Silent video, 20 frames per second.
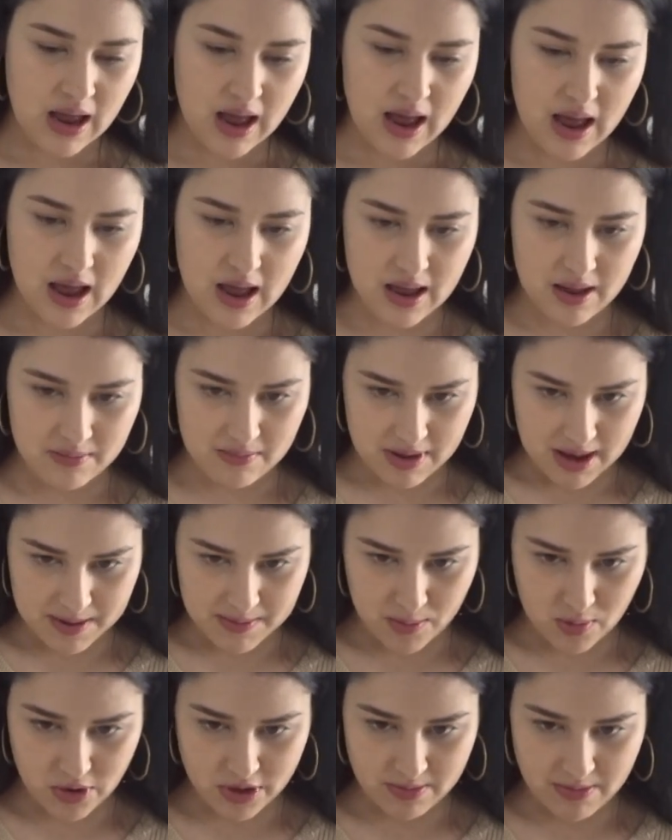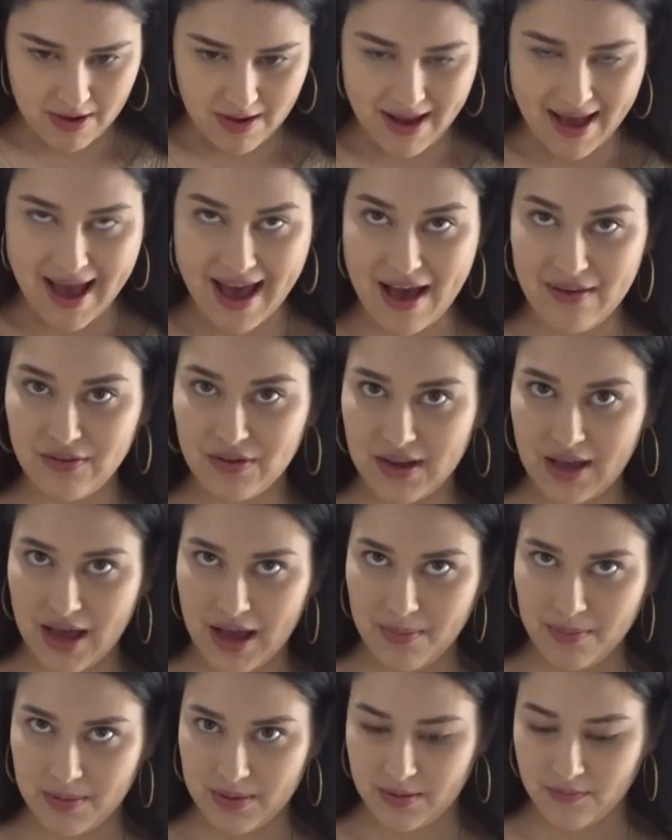I poured about half a
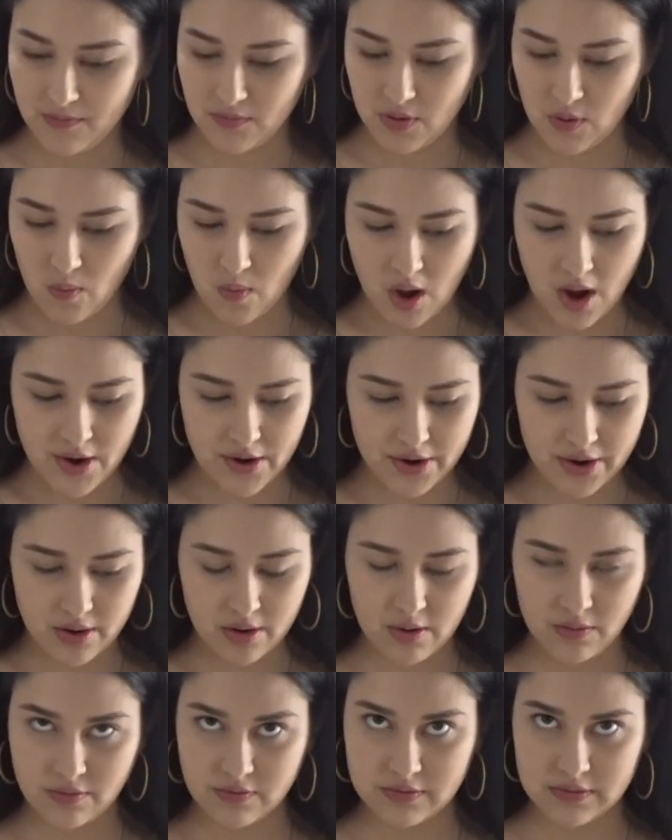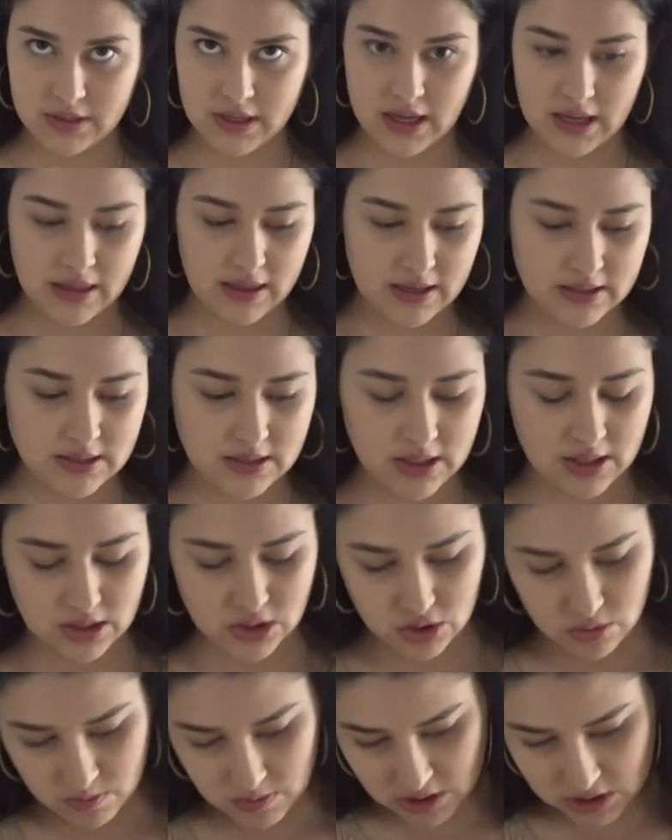cup of the water. Hopefully that's not
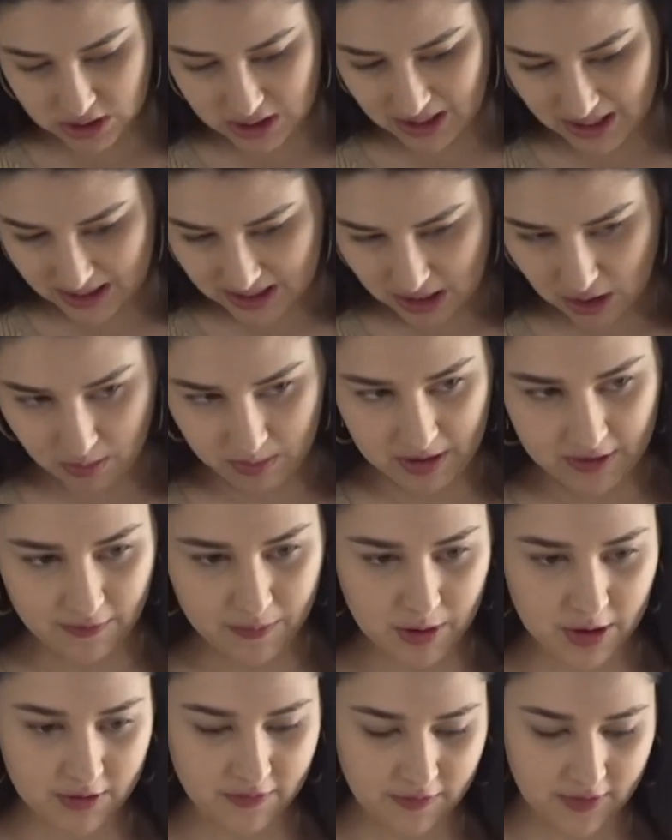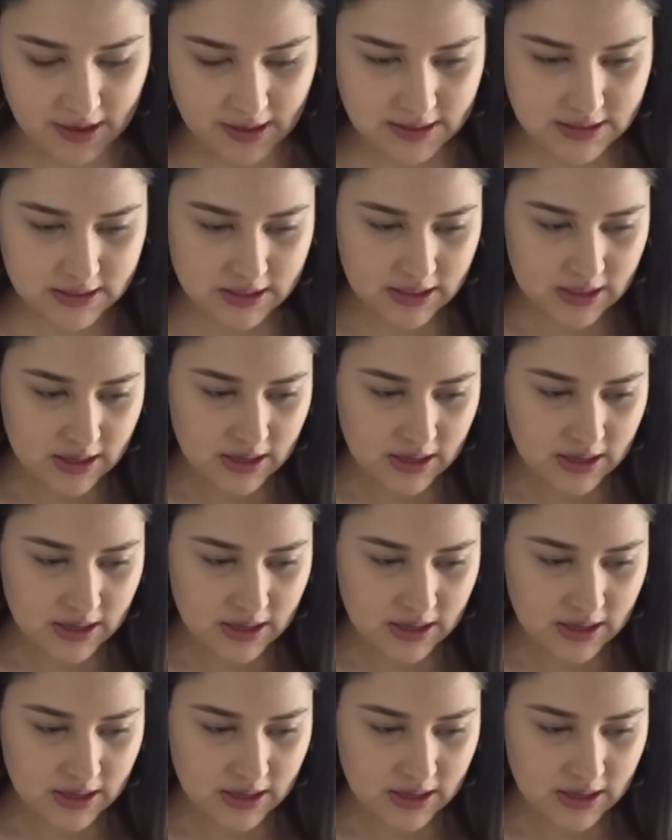too much. I think that'll be perfect.